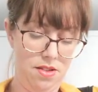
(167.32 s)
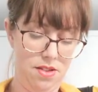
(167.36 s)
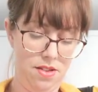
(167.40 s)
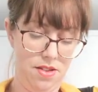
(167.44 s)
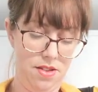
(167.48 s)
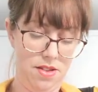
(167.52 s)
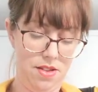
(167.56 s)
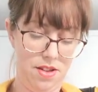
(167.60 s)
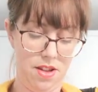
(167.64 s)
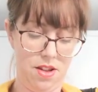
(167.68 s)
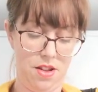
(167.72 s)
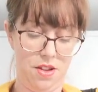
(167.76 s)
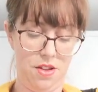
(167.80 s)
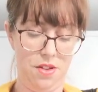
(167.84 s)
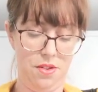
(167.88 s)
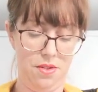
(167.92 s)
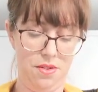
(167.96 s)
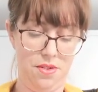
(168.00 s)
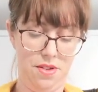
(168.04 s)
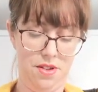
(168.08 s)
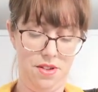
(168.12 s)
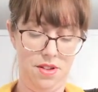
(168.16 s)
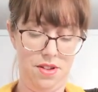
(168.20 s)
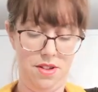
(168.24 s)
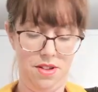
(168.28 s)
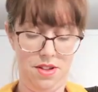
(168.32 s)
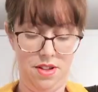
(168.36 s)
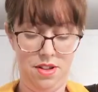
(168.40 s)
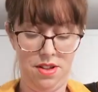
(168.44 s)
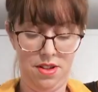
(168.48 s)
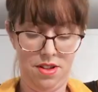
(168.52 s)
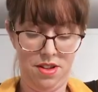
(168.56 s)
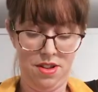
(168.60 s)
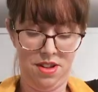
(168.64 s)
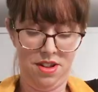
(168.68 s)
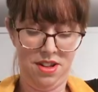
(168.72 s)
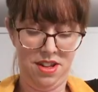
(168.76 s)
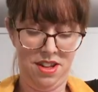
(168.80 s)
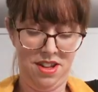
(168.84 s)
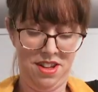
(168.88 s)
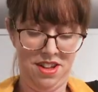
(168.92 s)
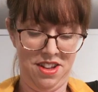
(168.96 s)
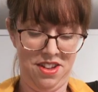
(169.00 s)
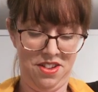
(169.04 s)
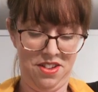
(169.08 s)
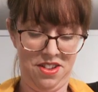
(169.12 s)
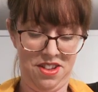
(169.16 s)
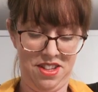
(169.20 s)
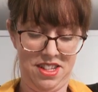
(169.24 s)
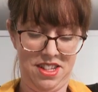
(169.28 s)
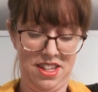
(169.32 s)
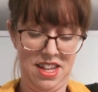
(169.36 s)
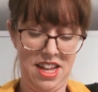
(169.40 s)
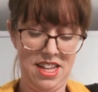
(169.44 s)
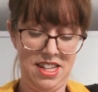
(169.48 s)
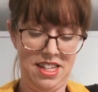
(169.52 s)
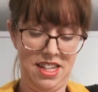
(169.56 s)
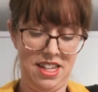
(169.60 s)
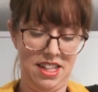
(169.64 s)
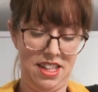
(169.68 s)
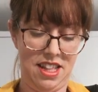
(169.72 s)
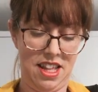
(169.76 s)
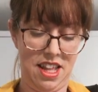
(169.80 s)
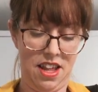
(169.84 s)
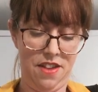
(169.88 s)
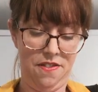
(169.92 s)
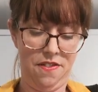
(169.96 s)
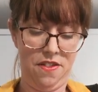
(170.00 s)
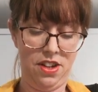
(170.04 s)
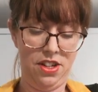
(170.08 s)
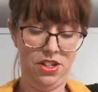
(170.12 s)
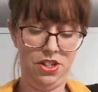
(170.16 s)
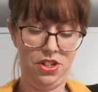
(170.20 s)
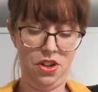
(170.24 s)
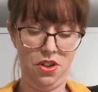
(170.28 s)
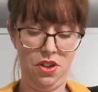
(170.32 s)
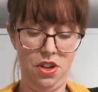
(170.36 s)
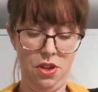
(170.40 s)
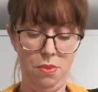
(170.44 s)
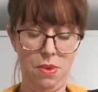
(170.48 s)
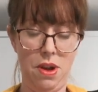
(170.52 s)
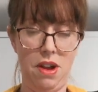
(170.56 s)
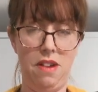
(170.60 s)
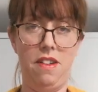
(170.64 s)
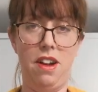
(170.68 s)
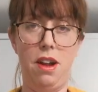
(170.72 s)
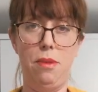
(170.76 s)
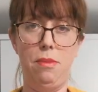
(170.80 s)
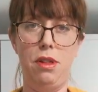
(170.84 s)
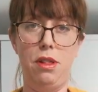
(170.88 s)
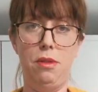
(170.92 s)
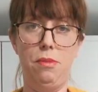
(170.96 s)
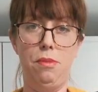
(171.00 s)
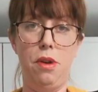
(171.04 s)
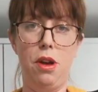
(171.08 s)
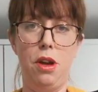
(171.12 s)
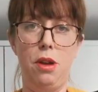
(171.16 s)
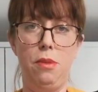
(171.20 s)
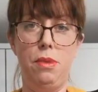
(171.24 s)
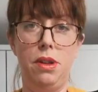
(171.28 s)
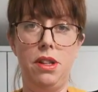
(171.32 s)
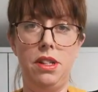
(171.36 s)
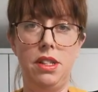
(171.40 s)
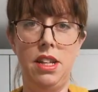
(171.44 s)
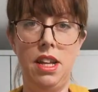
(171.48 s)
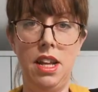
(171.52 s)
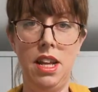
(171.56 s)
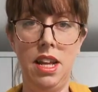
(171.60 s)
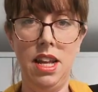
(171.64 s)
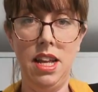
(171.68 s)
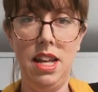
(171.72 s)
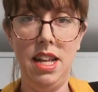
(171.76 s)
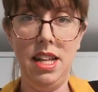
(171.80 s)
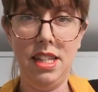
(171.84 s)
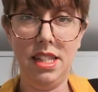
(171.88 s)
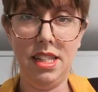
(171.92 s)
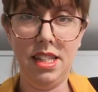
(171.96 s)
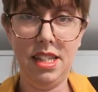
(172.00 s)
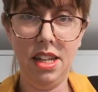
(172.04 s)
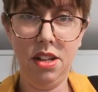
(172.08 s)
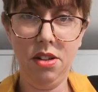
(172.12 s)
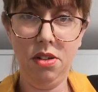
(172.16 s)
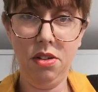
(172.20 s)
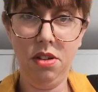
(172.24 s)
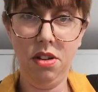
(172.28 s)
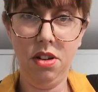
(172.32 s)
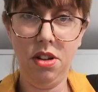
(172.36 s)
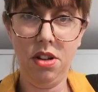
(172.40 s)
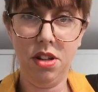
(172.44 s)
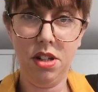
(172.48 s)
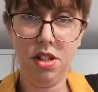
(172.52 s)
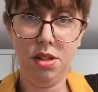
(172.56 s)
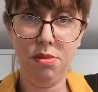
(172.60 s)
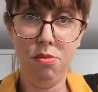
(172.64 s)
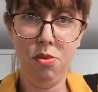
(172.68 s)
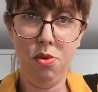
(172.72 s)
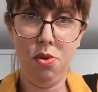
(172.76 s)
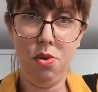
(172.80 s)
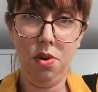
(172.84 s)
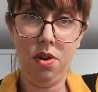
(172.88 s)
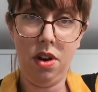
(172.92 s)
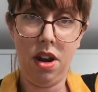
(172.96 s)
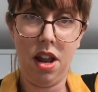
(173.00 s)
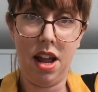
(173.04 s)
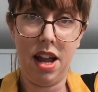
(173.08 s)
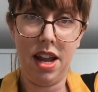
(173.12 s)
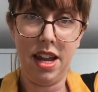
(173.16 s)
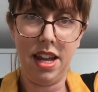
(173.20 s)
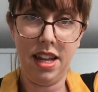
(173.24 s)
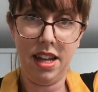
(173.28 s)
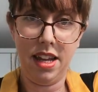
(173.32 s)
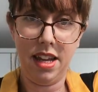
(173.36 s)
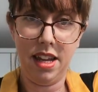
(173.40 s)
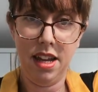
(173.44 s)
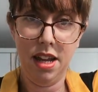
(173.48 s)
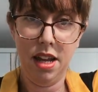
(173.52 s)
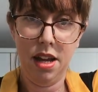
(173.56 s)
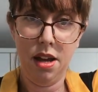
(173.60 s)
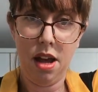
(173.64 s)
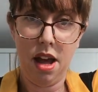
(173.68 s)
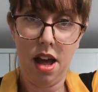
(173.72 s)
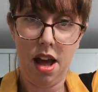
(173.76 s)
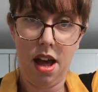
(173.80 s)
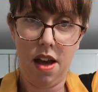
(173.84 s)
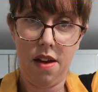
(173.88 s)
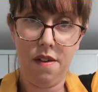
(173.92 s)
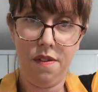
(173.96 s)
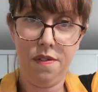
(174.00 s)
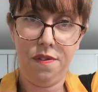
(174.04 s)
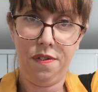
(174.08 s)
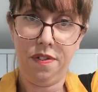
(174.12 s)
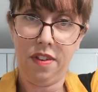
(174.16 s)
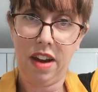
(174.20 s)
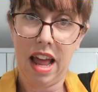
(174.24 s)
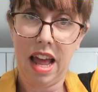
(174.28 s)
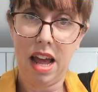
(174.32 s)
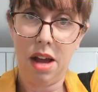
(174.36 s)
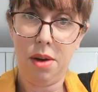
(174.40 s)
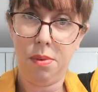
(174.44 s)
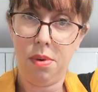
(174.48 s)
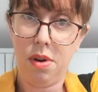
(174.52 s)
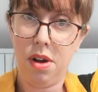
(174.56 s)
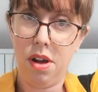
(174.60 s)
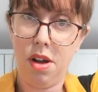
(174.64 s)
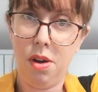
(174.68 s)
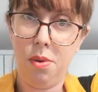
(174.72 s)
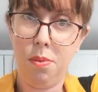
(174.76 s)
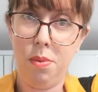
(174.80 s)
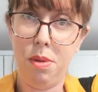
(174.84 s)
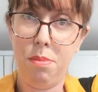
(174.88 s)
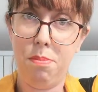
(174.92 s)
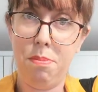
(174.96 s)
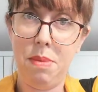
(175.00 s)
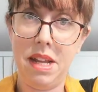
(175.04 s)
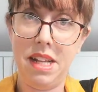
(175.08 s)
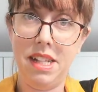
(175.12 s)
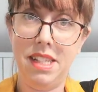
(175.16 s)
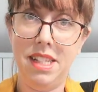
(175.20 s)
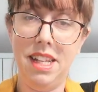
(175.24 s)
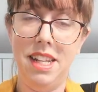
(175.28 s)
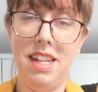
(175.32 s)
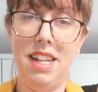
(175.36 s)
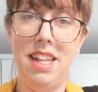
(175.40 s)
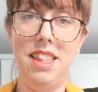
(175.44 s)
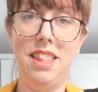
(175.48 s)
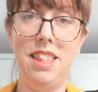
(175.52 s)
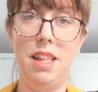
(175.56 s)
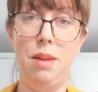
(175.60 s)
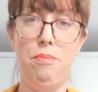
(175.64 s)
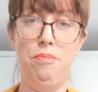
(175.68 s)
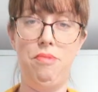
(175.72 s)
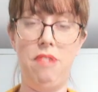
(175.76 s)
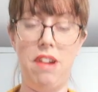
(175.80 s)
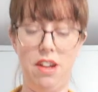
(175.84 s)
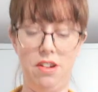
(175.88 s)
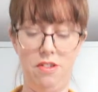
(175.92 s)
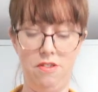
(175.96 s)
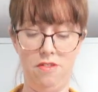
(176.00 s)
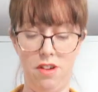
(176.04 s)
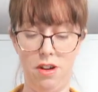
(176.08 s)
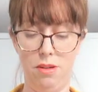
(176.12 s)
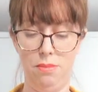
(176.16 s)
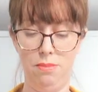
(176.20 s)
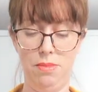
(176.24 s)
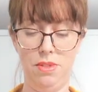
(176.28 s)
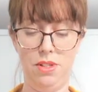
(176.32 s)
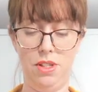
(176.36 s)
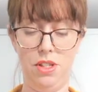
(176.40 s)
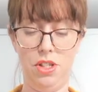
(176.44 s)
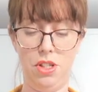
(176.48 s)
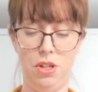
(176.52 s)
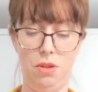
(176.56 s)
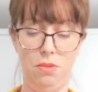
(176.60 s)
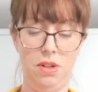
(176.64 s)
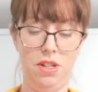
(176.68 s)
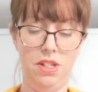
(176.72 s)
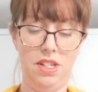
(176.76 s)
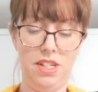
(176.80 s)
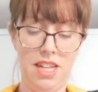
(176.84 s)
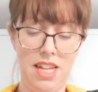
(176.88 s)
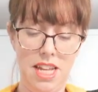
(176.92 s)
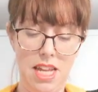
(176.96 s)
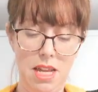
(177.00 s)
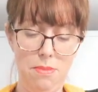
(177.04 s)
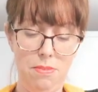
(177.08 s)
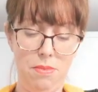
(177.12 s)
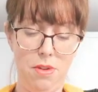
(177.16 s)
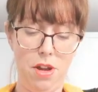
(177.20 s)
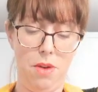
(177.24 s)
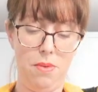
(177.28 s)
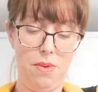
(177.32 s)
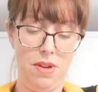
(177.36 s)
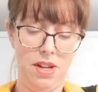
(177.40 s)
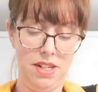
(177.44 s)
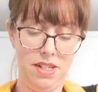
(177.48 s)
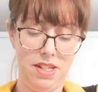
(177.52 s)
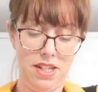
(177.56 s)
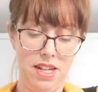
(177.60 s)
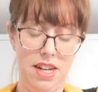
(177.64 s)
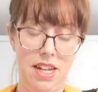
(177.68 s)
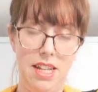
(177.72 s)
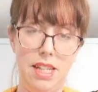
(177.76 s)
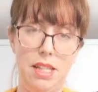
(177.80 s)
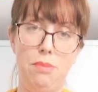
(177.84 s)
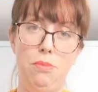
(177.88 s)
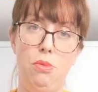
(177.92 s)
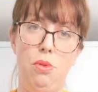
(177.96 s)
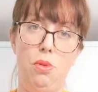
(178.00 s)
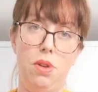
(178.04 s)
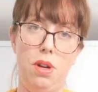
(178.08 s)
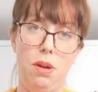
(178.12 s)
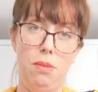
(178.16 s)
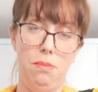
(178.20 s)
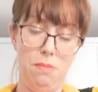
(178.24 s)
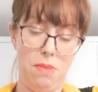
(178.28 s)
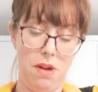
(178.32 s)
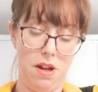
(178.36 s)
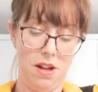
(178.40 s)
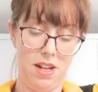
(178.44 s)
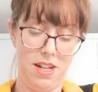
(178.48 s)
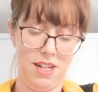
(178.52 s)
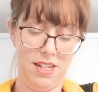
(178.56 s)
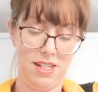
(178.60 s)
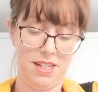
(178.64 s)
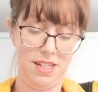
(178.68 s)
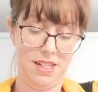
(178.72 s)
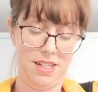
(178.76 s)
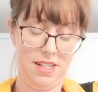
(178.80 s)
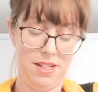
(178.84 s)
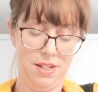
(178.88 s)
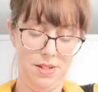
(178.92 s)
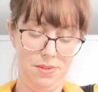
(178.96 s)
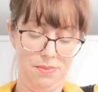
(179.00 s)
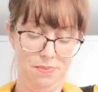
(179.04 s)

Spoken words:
So it's getting there. If I show you where I'm at the moment, it still looks more like flour with bits in it than breadcrumbs, so I'm going to keep going until it's more combined.